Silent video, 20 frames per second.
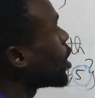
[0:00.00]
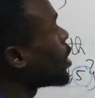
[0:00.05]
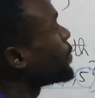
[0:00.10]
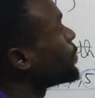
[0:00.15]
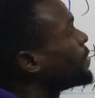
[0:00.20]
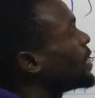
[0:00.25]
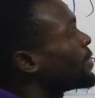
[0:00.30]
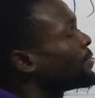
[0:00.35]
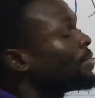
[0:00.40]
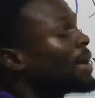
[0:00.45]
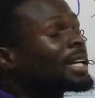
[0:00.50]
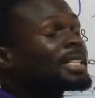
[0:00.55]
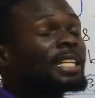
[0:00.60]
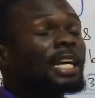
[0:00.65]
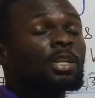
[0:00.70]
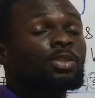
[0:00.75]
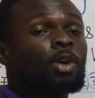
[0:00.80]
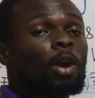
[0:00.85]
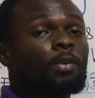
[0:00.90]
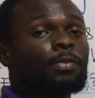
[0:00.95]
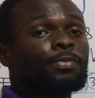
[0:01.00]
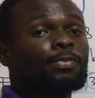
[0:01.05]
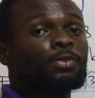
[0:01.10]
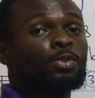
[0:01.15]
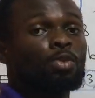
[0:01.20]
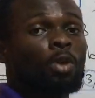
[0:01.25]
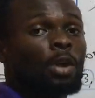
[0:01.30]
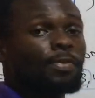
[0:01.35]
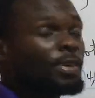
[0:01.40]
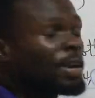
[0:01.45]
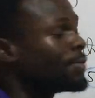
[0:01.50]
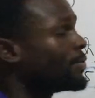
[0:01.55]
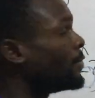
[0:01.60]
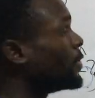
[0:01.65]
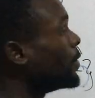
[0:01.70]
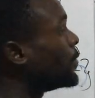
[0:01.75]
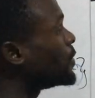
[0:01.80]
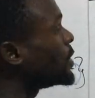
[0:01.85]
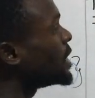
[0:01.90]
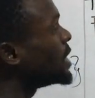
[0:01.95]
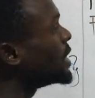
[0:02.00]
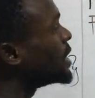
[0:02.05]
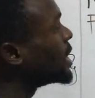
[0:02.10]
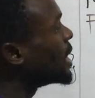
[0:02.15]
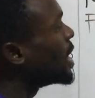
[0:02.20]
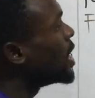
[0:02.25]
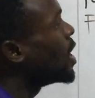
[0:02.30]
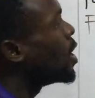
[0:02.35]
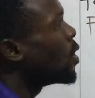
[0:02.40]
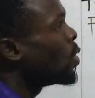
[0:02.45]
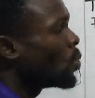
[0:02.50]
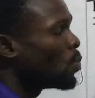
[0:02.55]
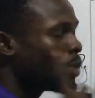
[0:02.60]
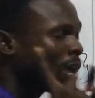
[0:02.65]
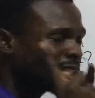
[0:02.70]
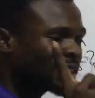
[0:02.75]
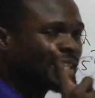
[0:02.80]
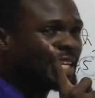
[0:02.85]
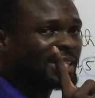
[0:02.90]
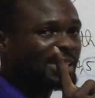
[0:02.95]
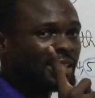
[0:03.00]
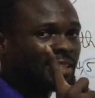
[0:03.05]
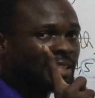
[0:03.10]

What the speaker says: of the factors of 12 and 15. What is